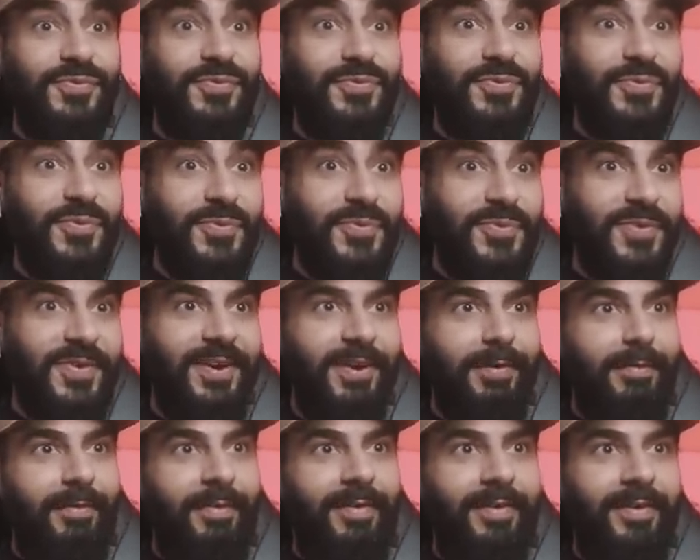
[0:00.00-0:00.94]
Don't shoot us
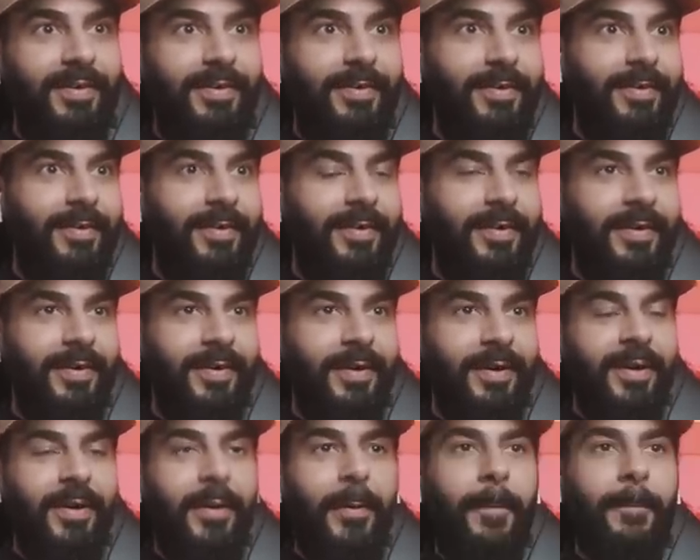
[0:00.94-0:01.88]
either. Very
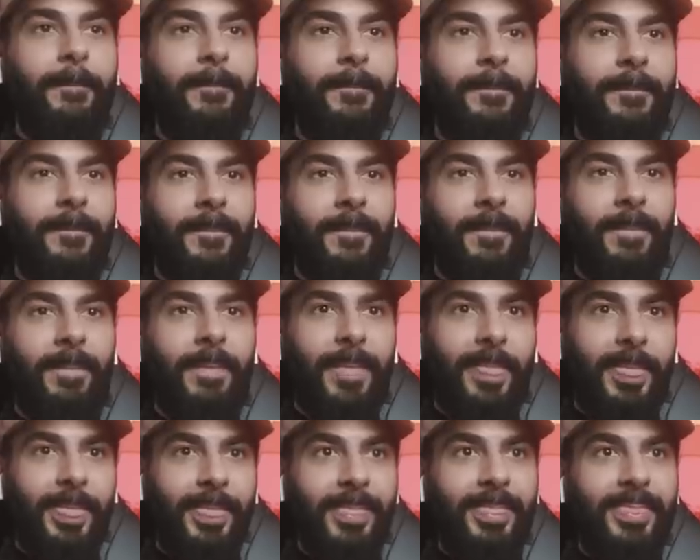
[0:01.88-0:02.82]
much not in
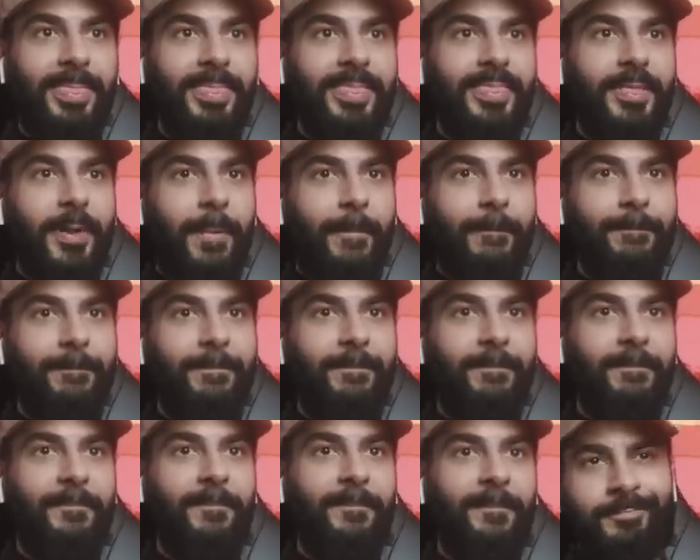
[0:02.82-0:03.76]
need of getting
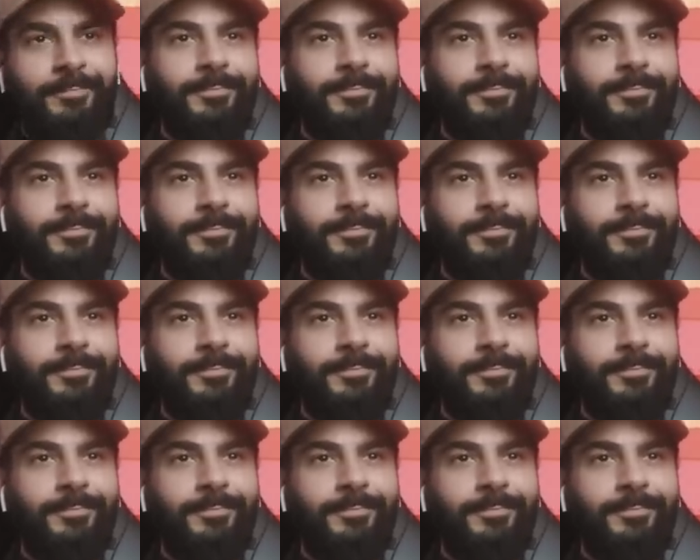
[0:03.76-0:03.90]
shot.